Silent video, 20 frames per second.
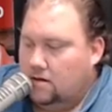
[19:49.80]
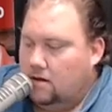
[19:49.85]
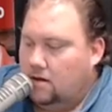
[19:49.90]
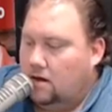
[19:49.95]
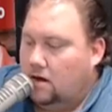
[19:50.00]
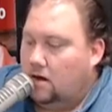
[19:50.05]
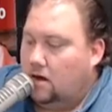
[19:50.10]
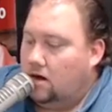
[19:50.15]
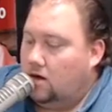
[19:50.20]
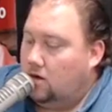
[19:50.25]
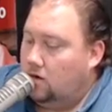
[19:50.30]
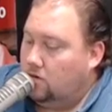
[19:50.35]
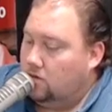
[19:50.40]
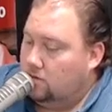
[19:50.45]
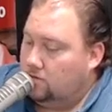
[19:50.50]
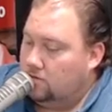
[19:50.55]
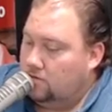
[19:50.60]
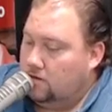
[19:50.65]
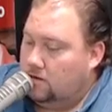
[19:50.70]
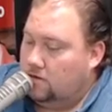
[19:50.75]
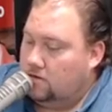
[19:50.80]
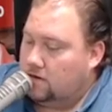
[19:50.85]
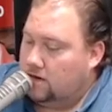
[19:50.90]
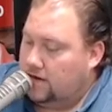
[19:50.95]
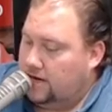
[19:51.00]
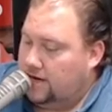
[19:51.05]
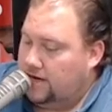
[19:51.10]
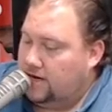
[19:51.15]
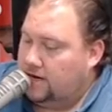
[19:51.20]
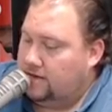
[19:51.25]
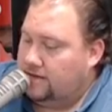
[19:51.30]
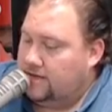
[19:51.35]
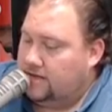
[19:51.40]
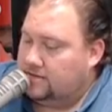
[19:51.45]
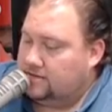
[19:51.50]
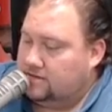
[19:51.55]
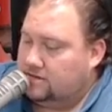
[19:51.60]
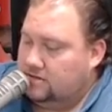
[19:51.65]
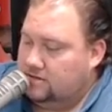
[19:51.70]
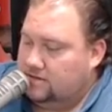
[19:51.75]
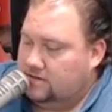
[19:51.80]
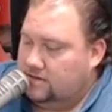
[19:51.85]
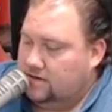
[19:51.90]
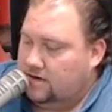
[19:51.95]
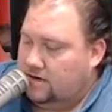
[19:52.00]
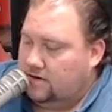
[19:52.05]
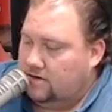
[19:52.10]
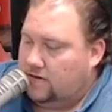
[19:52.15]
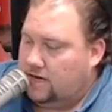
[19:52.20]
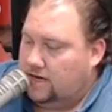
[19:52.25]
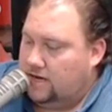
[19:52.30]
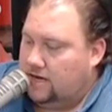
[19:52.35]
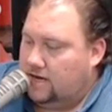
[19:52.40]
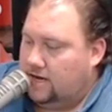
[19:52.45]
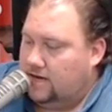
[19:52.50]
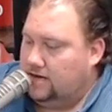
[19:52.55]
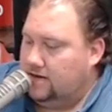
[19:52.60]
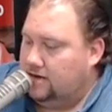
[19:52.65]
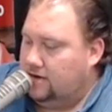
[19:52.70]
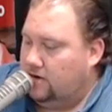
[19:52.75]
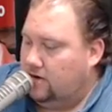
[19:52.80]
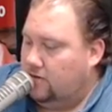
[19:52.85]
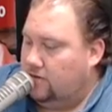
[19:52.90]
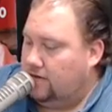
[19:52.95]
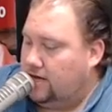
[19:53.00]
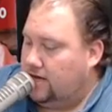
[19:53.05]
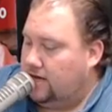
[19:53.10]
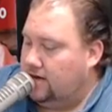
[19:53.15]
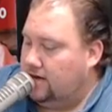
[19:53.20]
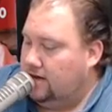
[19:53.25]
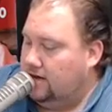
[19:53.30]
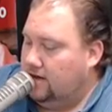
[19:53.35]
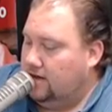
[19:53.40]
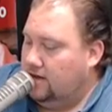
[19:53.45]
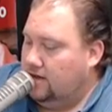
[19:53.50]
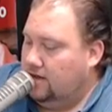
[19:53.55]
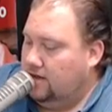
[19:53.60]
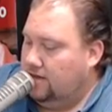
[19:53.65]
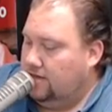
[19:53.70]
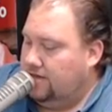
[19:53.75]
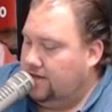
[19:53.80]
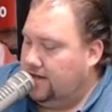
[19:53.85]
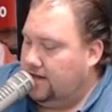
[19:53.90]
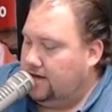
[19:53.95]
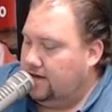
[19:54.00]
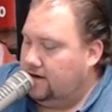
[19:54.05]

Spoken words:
Oh, okay. That's good to know. I didn't know that that